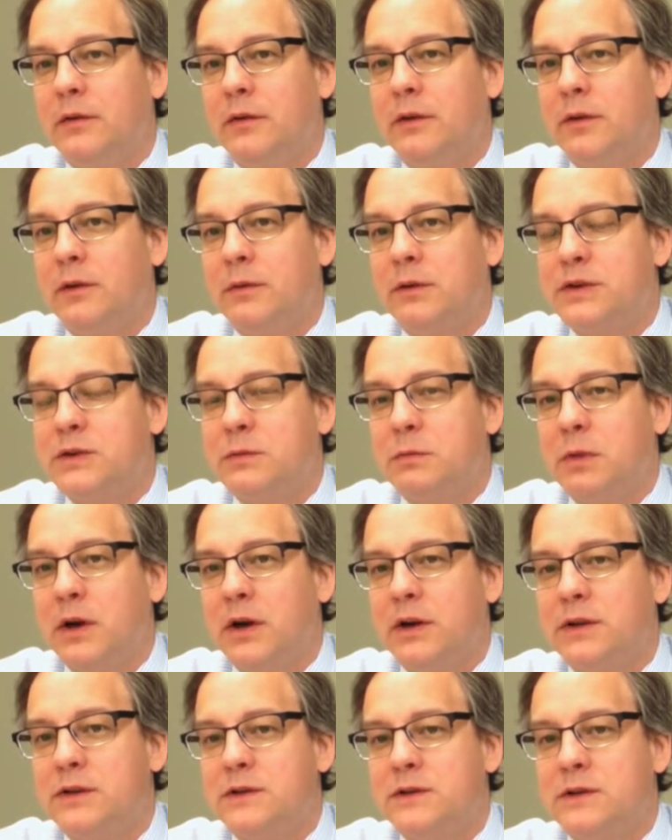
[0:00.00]
The
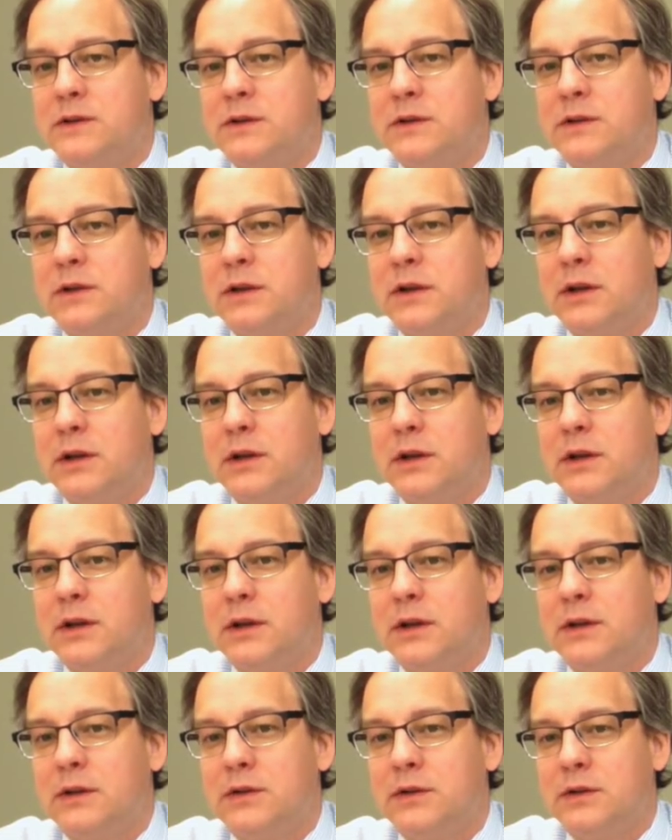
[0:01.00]
response
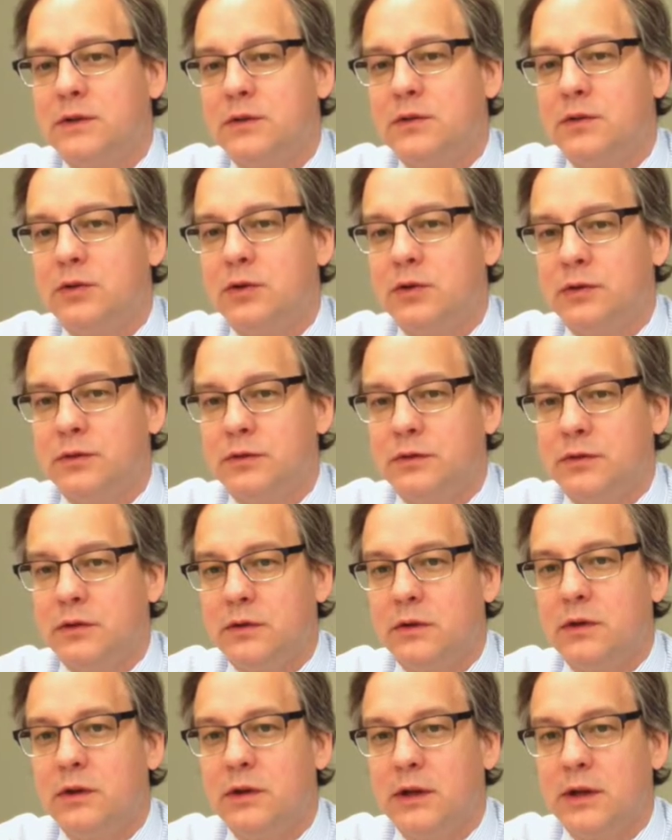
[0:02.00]
to
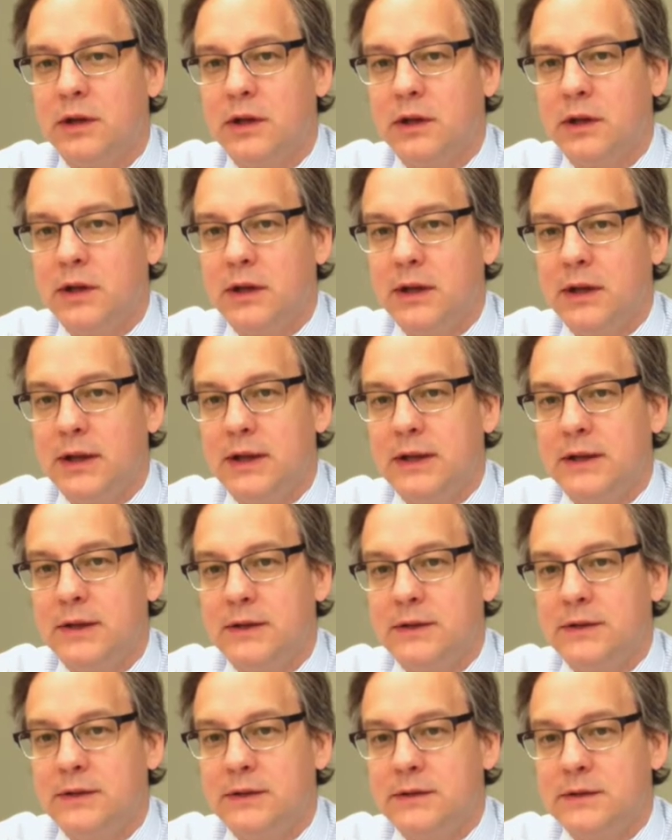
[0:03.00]
gluten
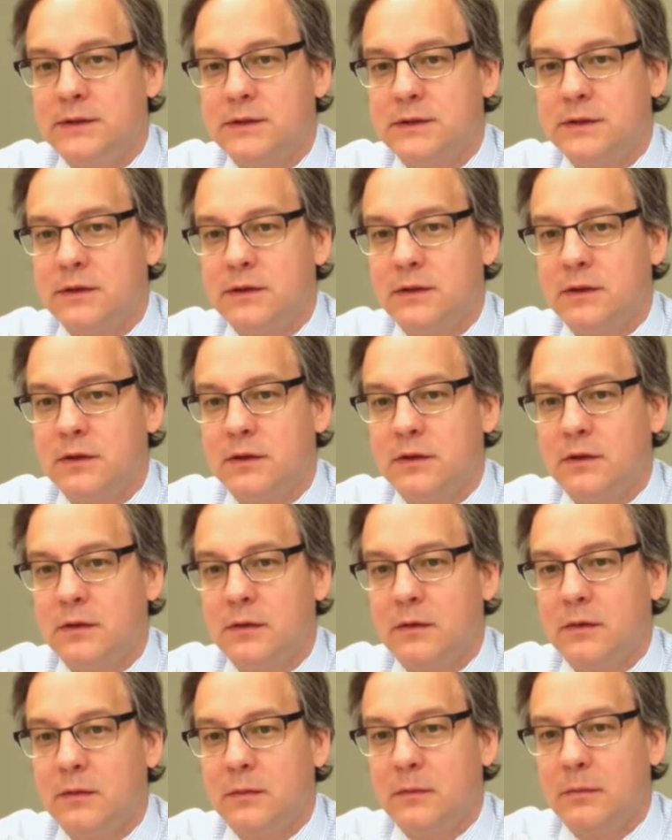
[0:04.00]
is
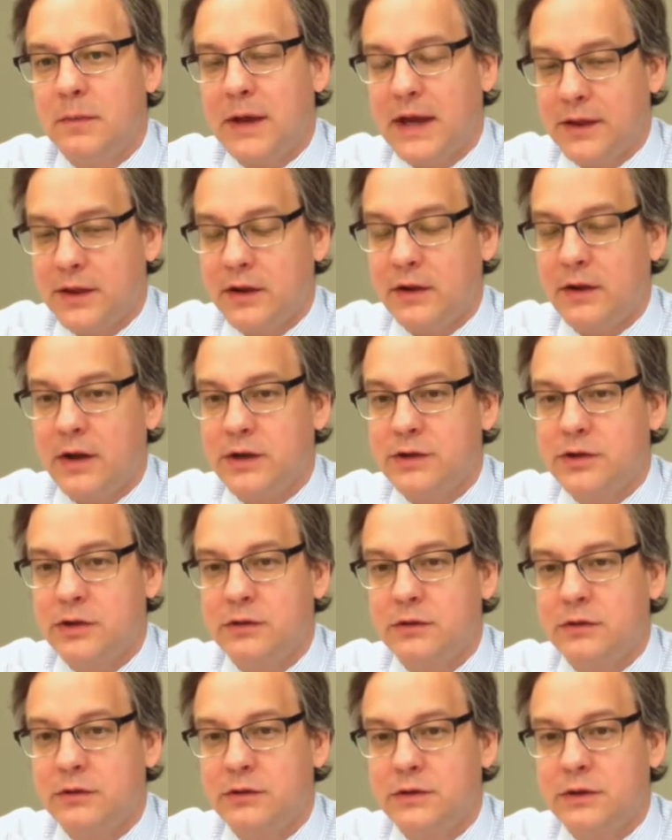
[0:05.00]

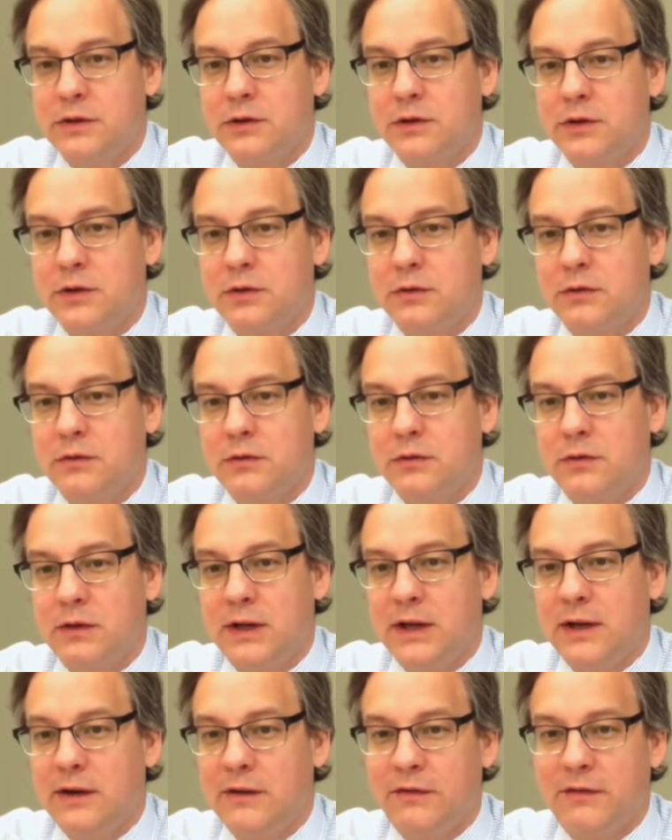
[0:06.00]
pathological, so you
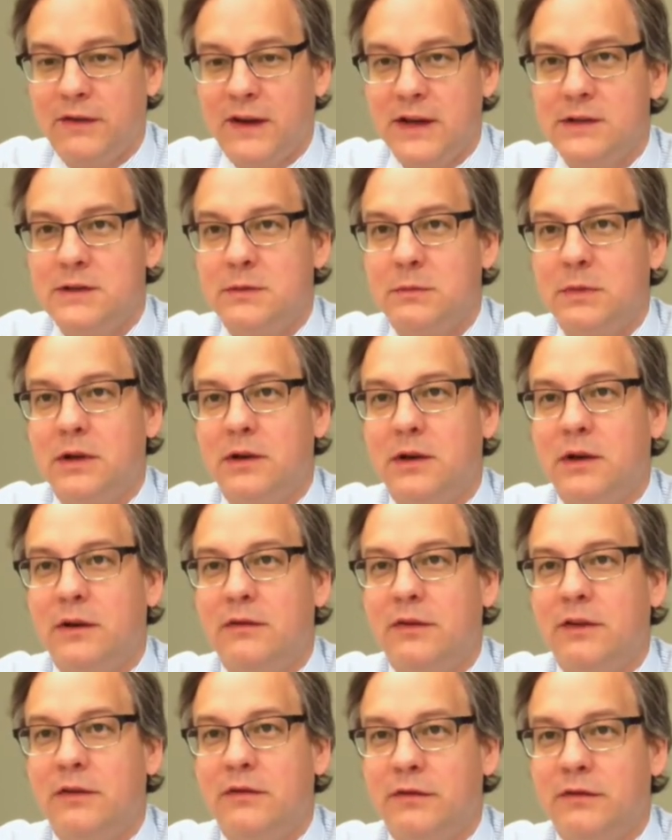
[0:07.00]
get effacement
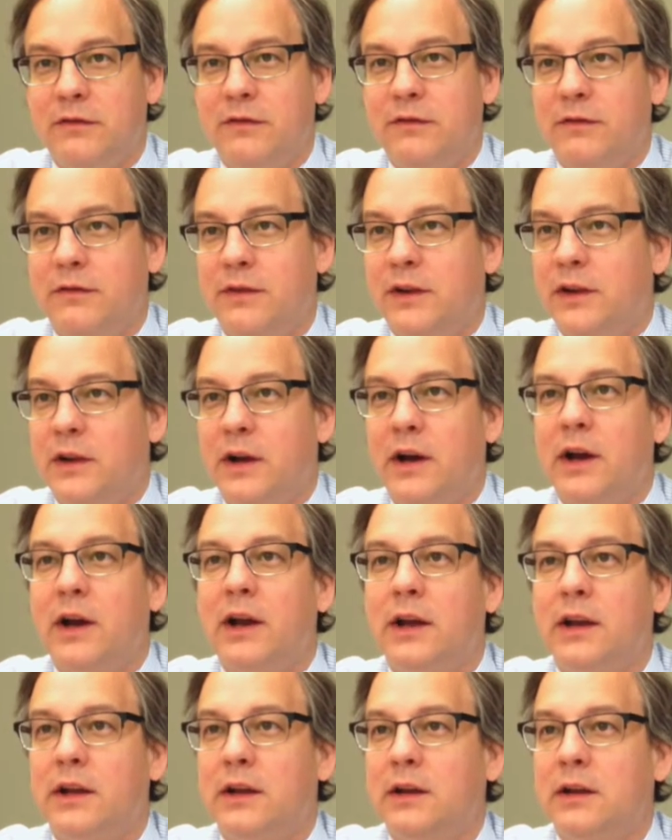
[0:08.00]
of the
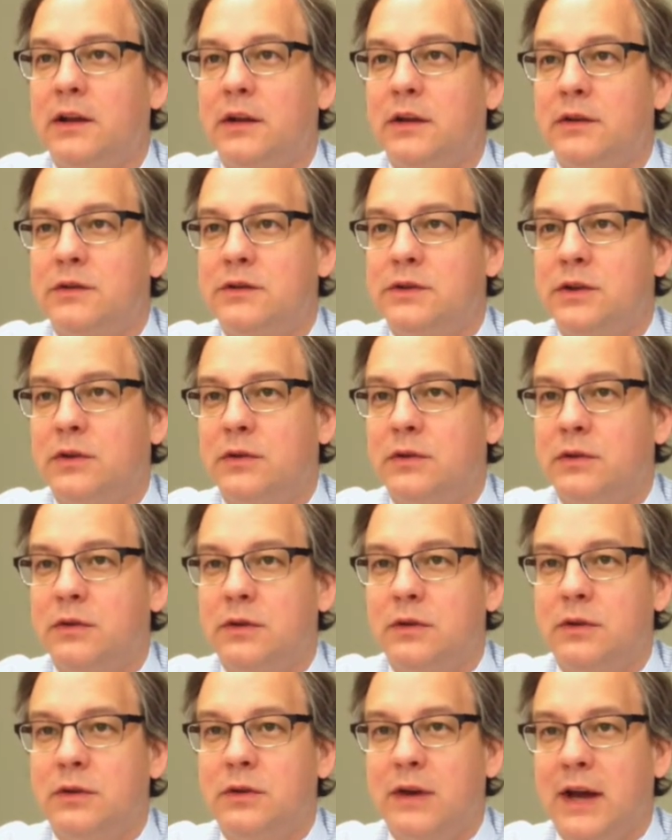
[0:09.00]
villi. So
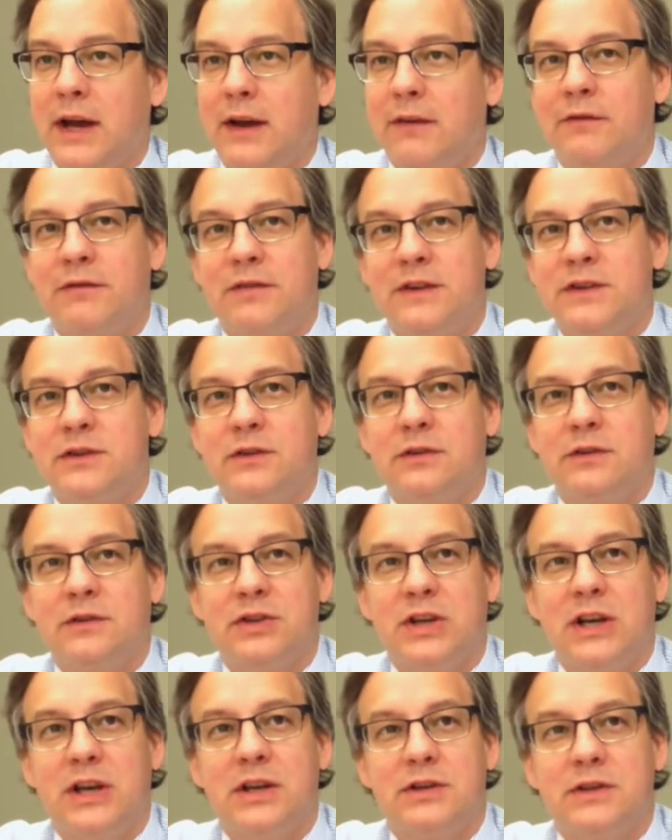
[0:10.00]
you have physical
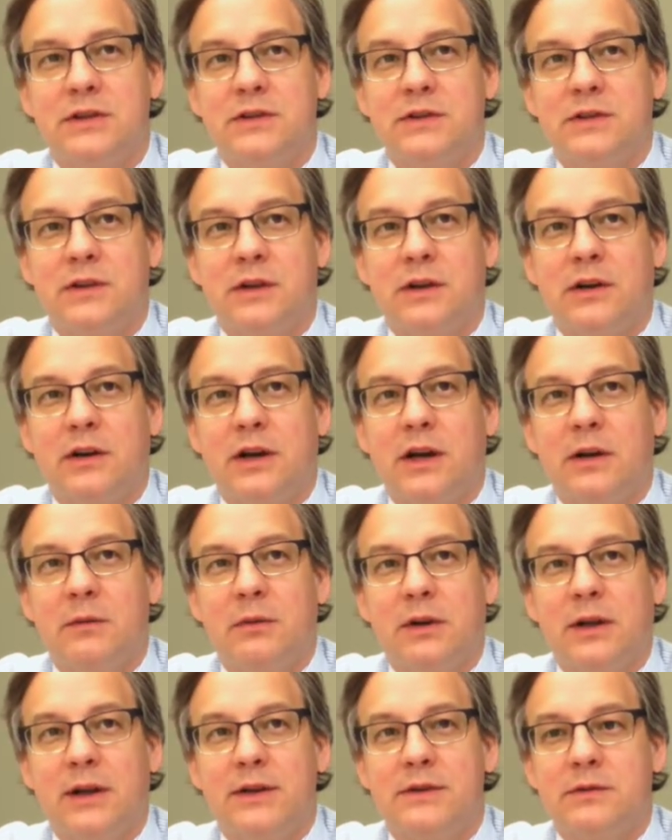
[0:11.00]
changes that are
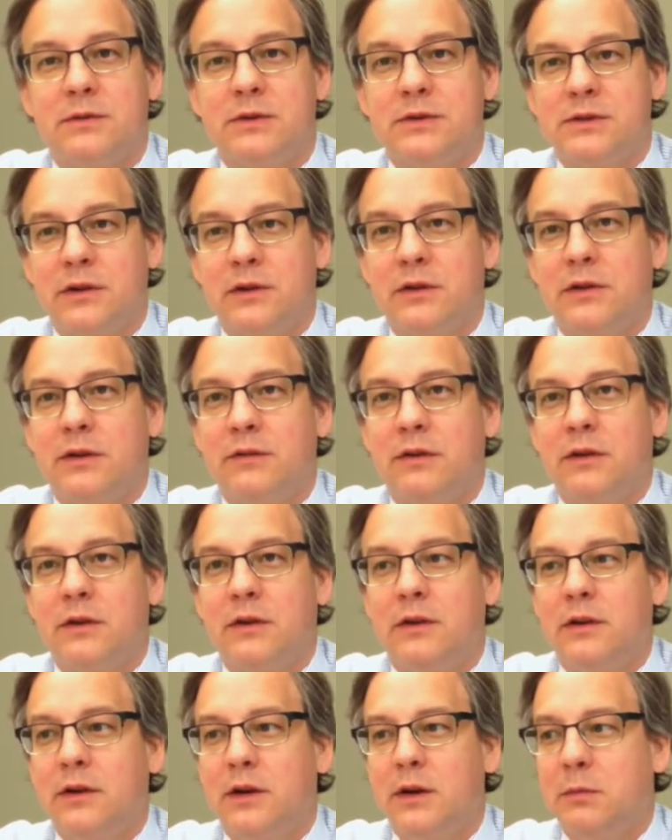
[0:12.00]
coming as a result of
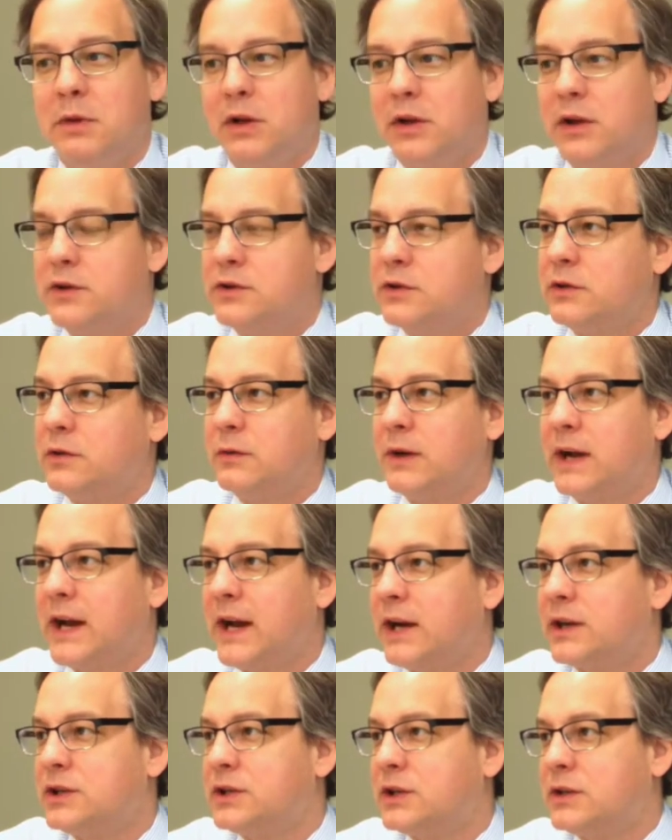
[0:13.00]
an immunological
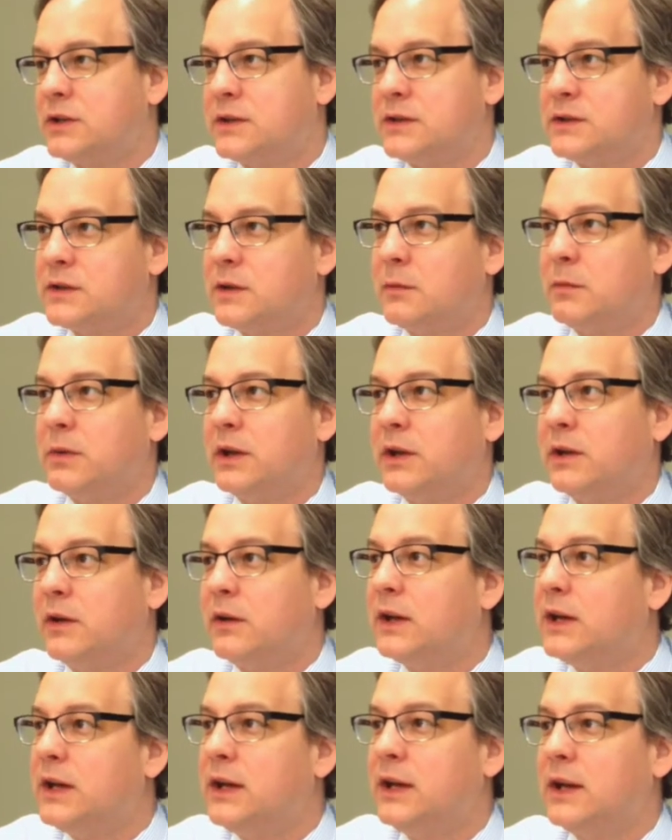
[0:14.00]
reaction to something you're
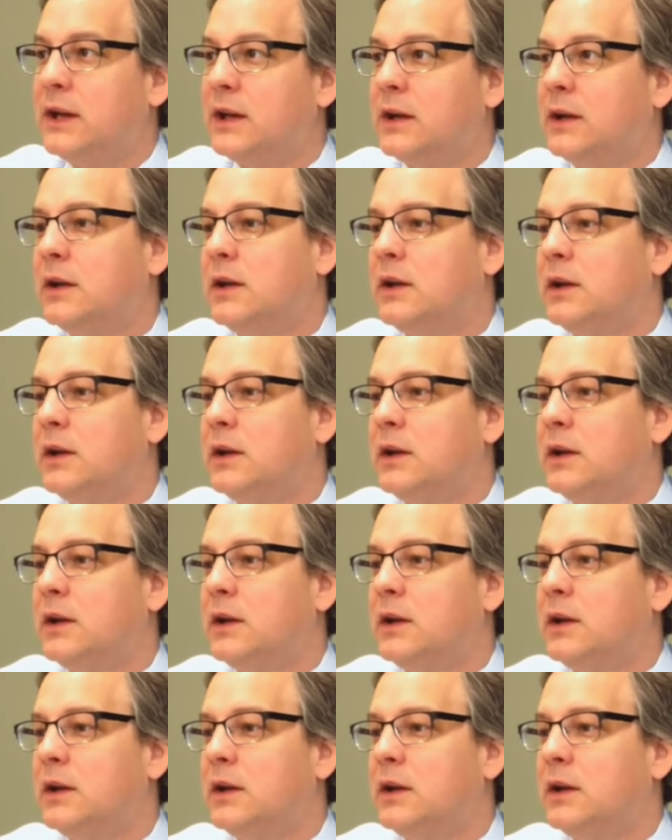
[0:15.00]
eating.